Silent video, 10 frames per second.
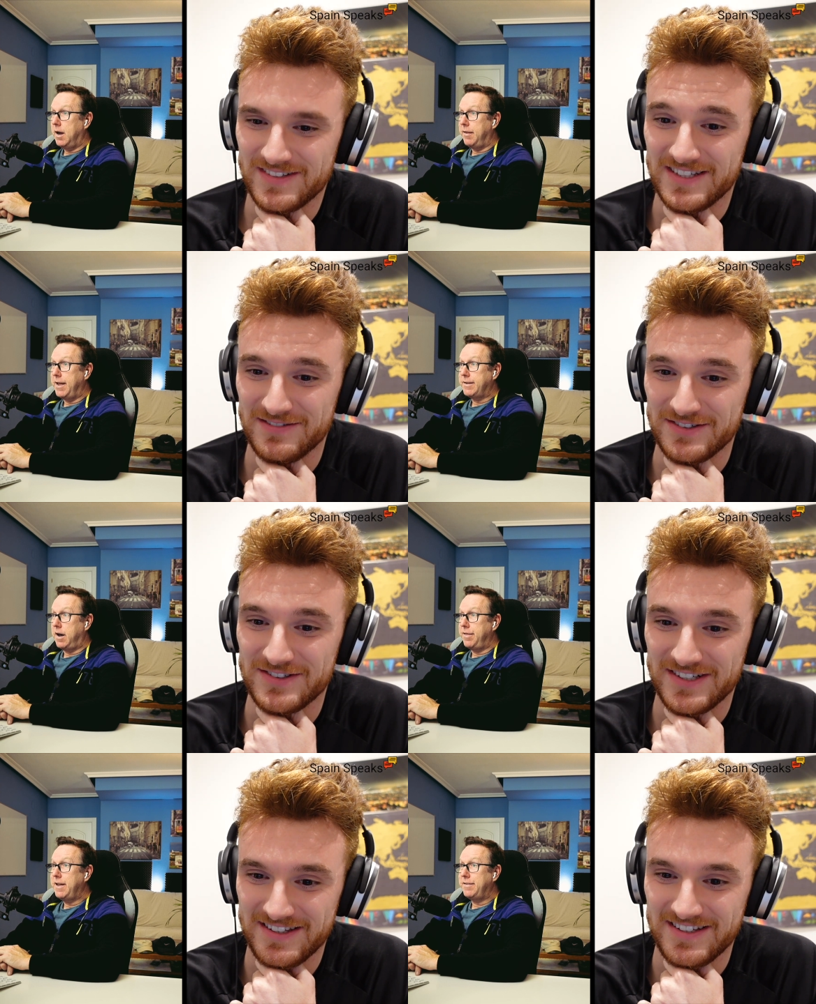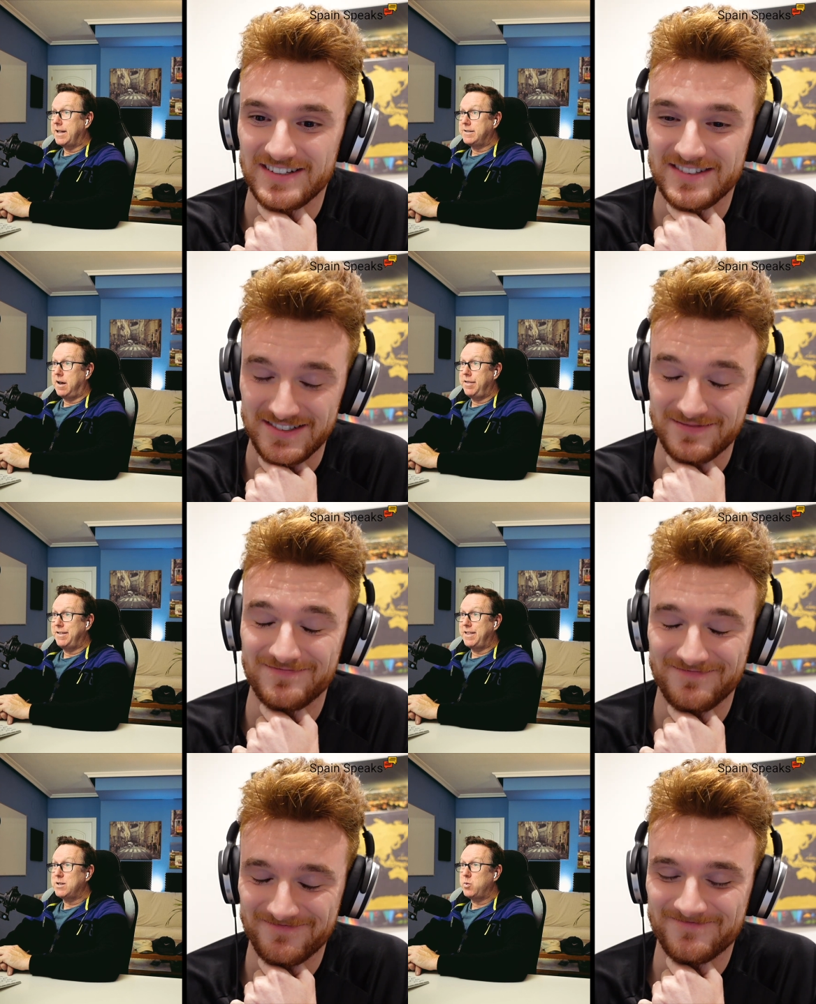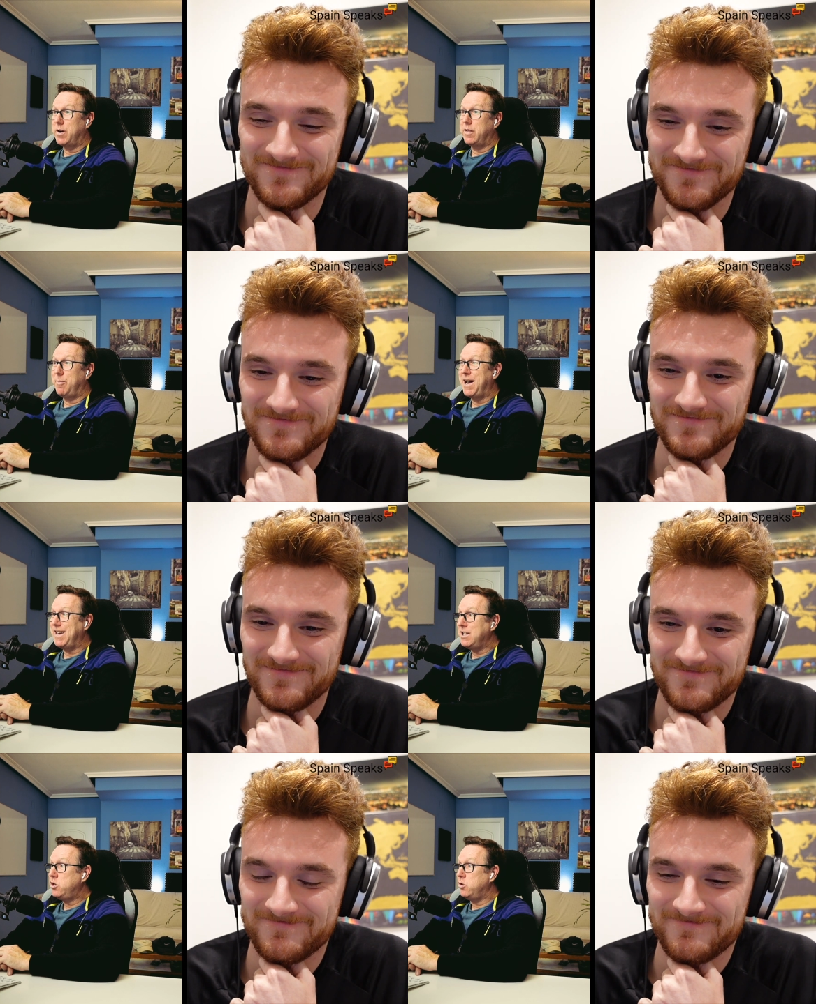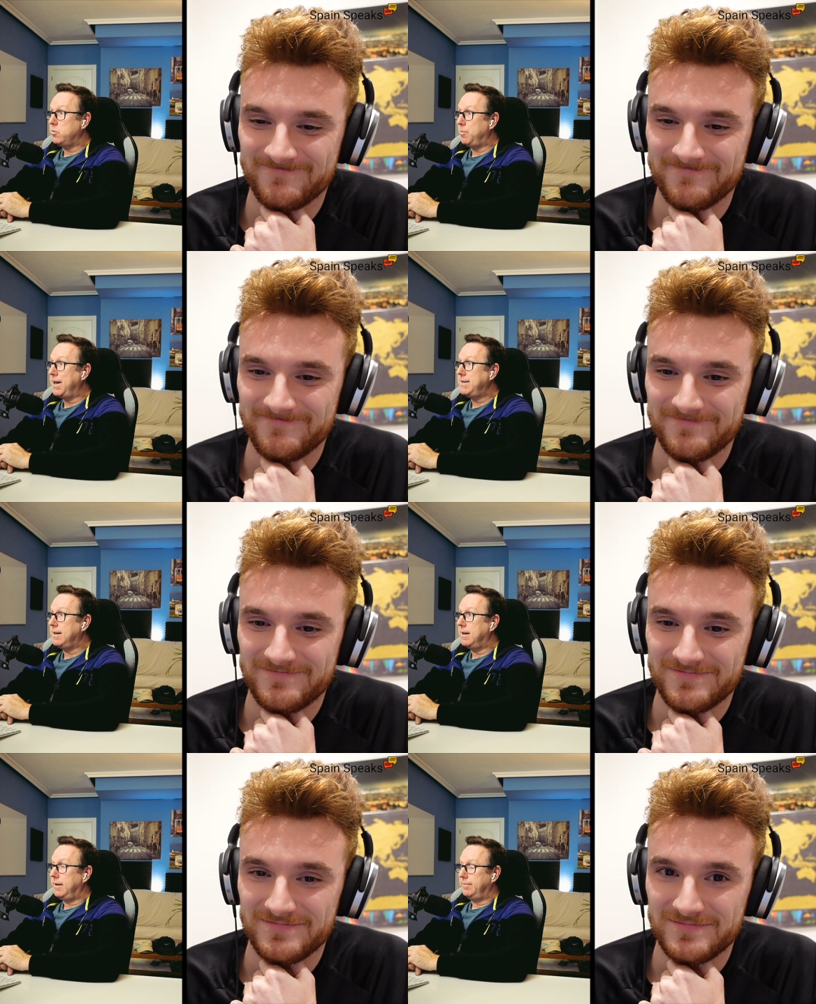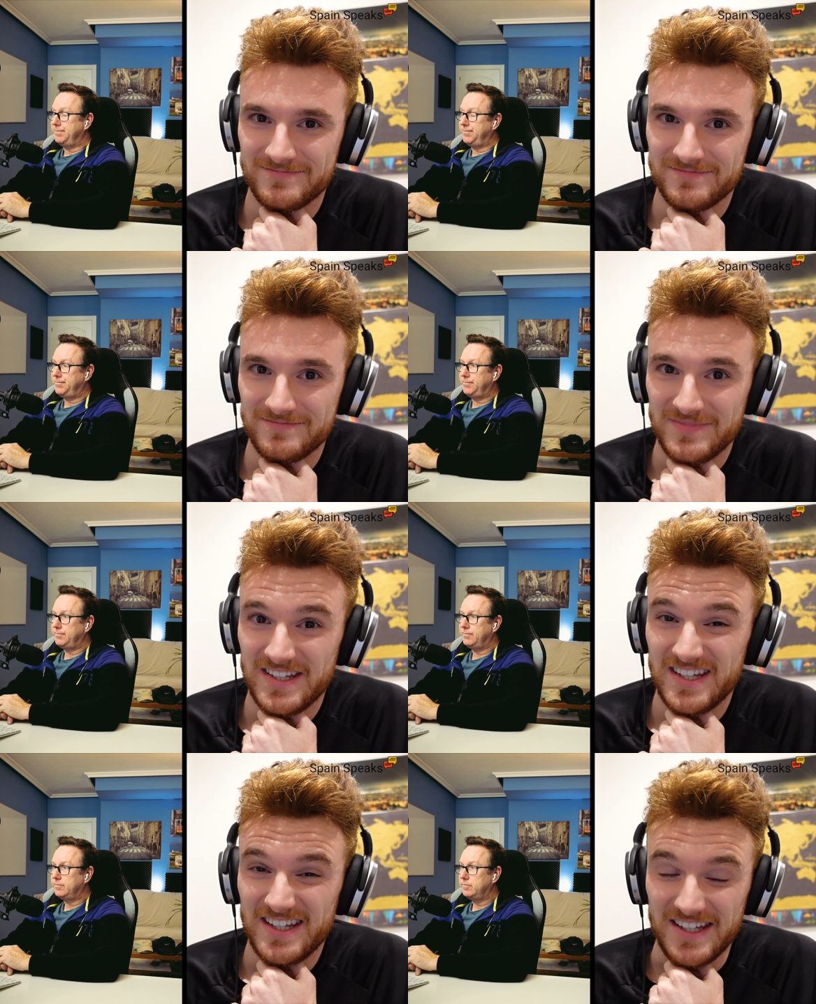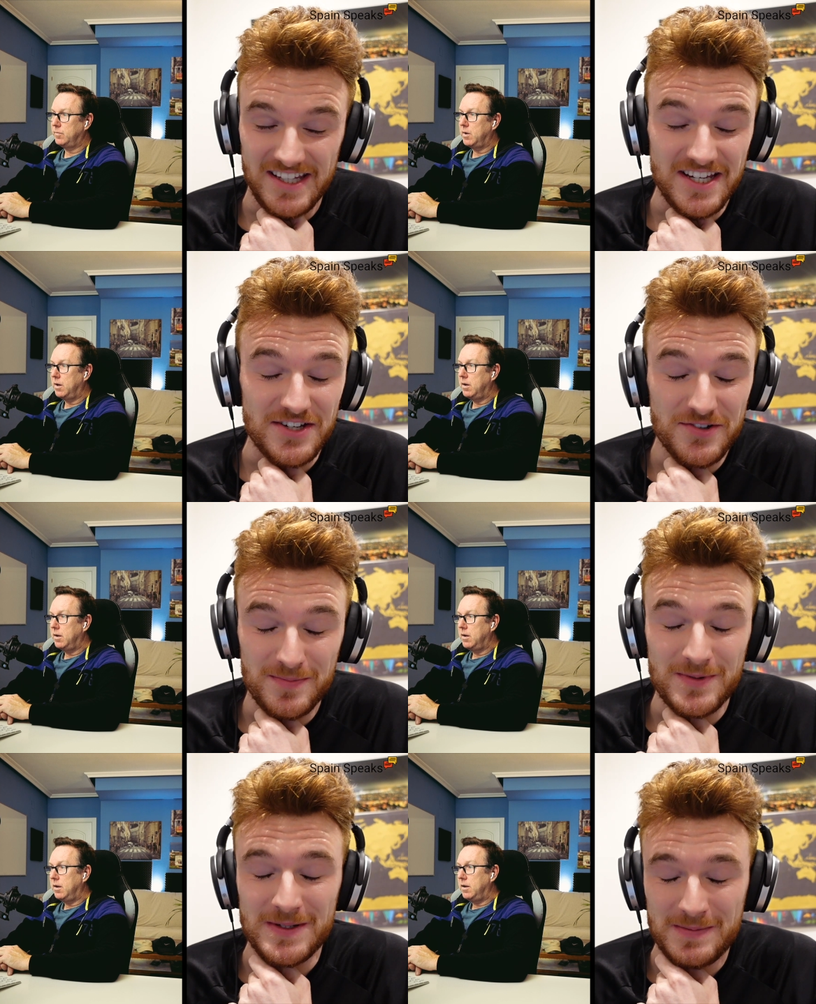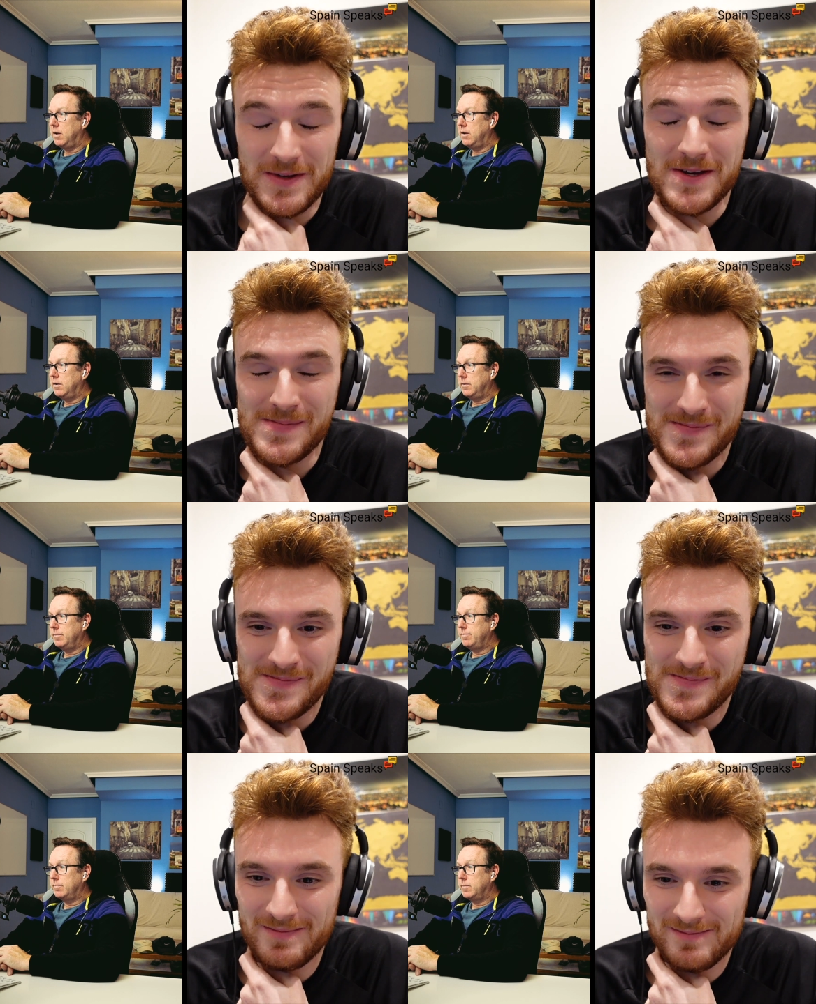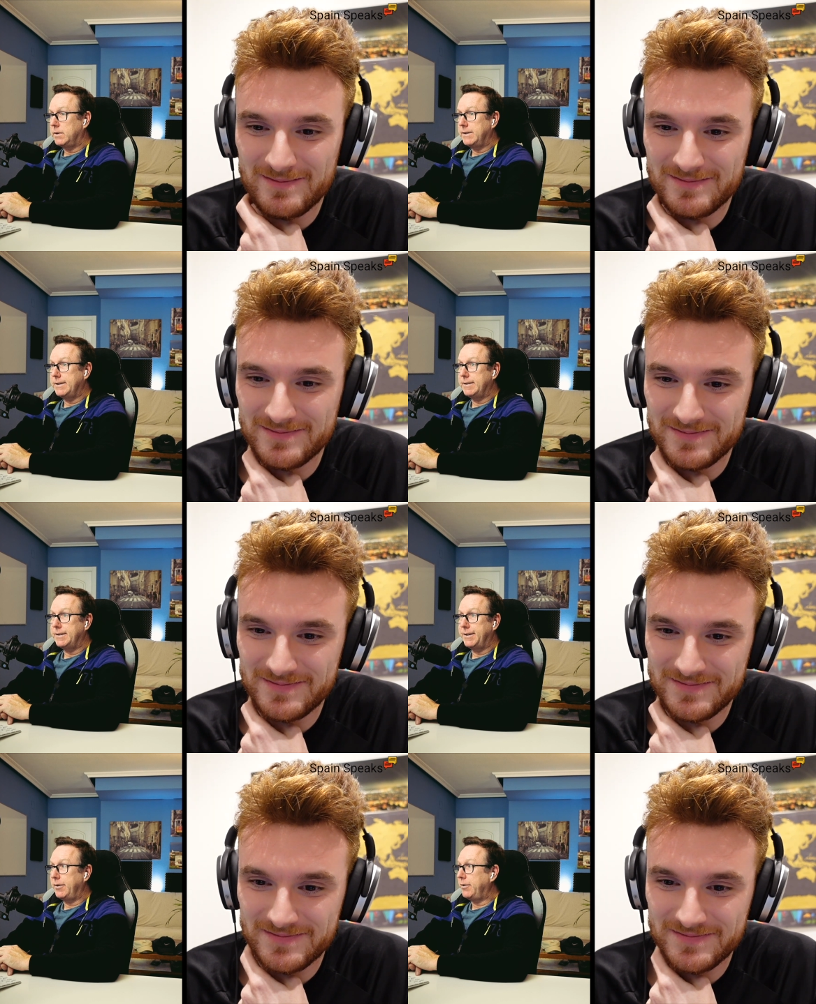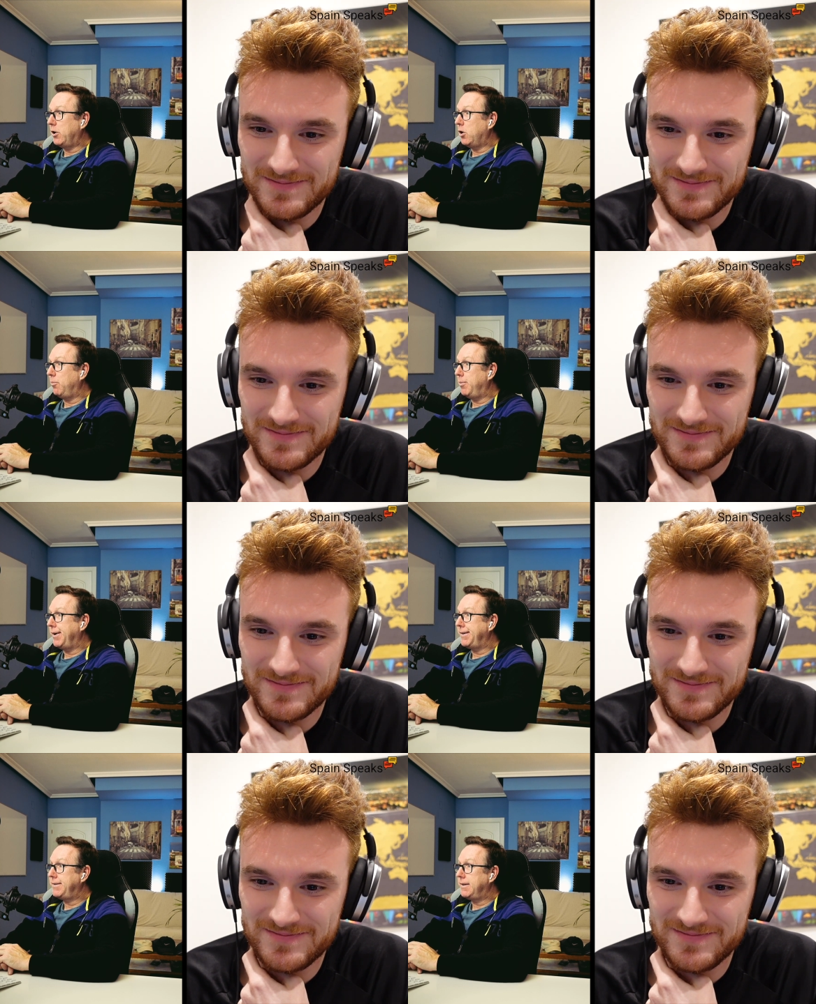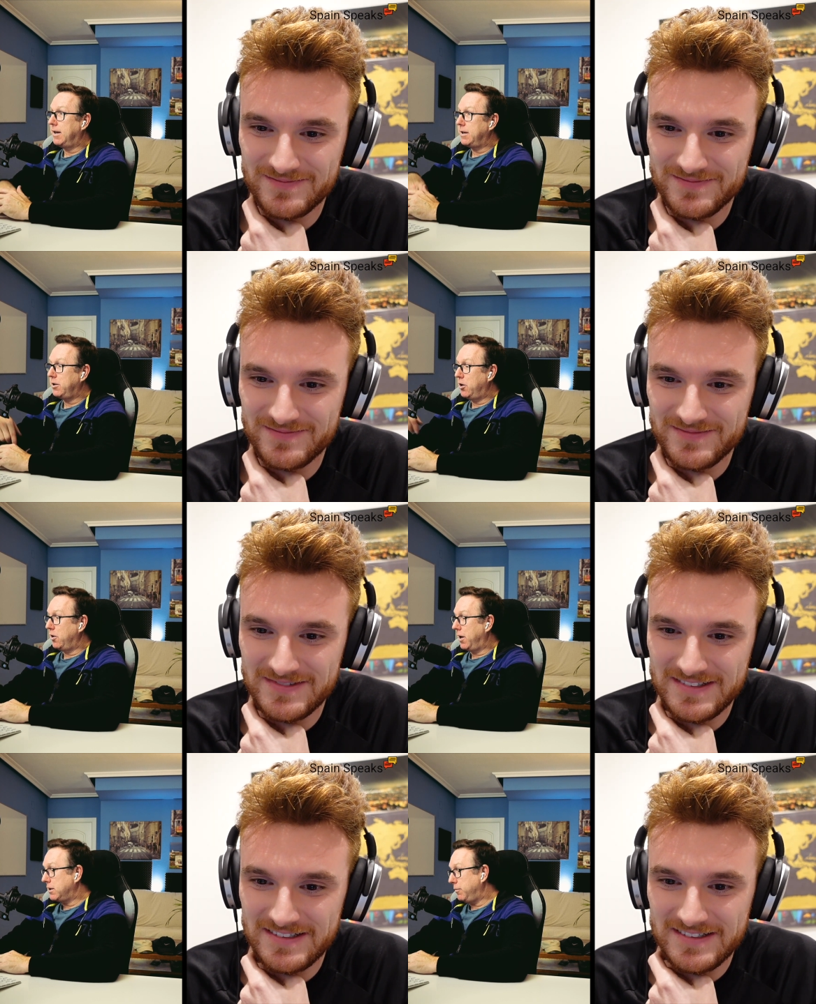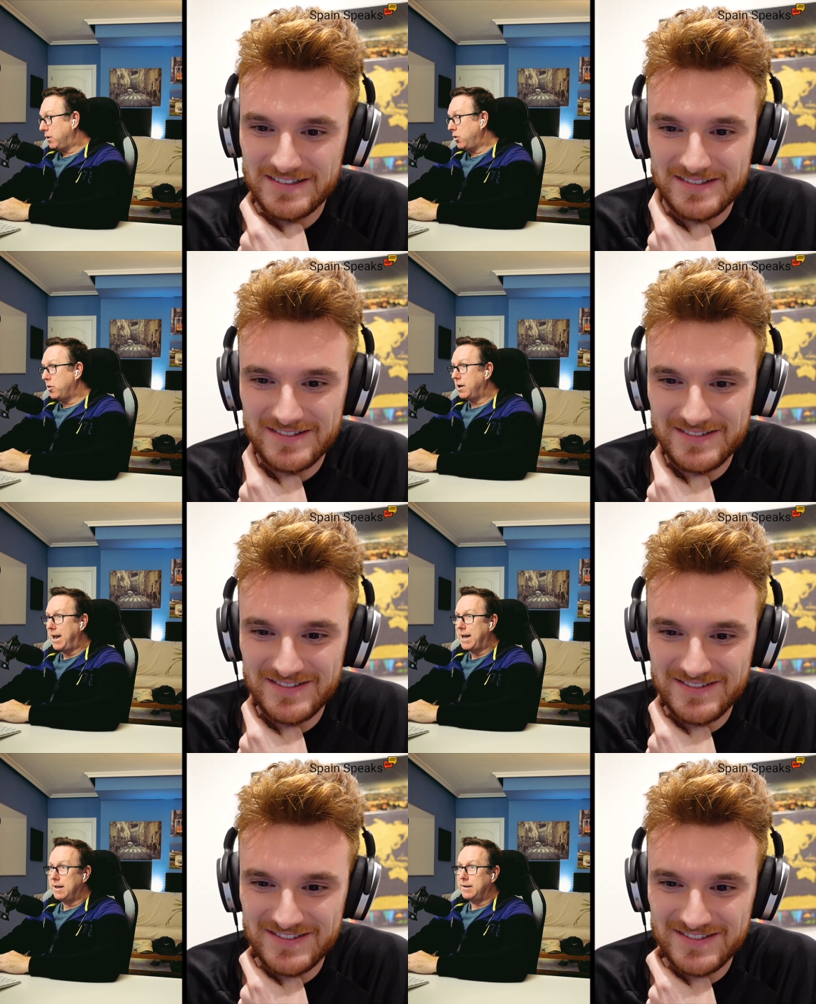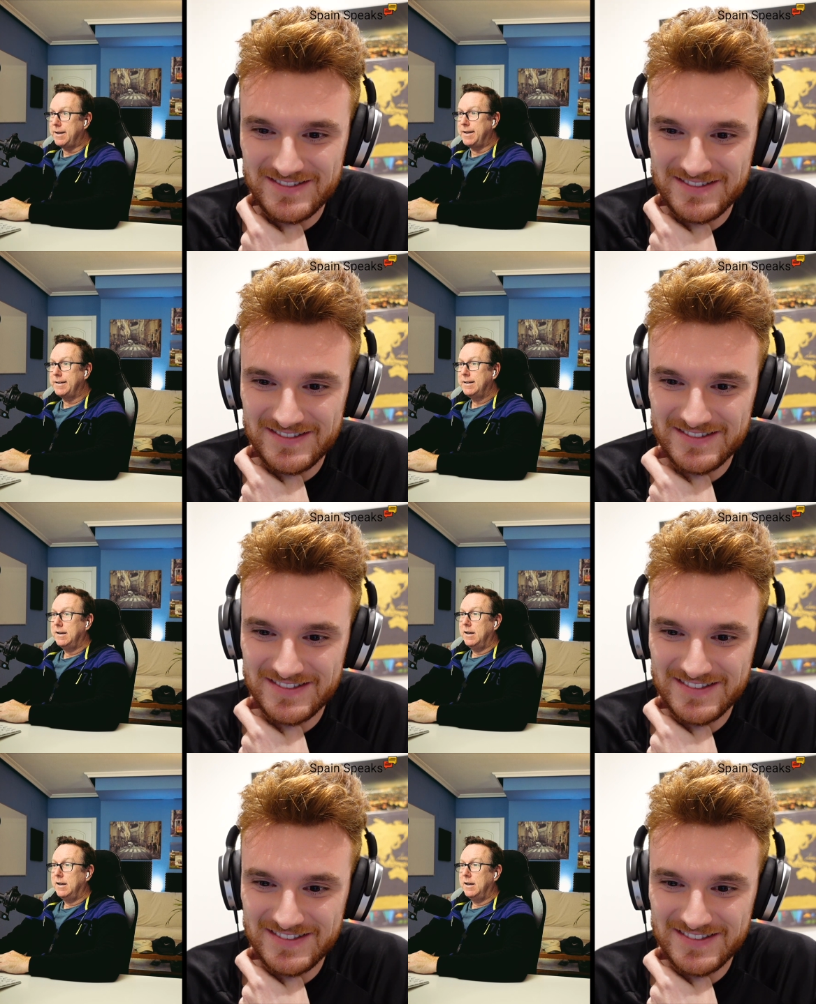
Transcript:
Speaker 1: that, I think that's I think that's one of the main issues, basically.
Speaker 2: Yeah, it could be. Yeah.
Speaker 1: Yeah, I don't know, but uh, you don't like to be called a laggard, uh,